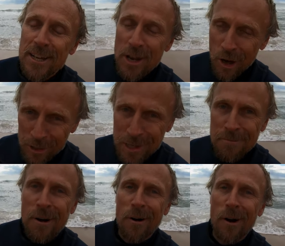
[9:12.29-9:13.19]
not
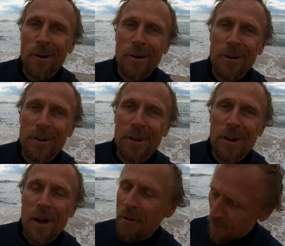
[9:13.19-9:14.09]
tomorrow,
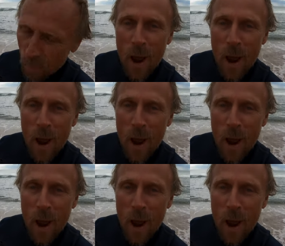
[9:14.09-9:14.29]
for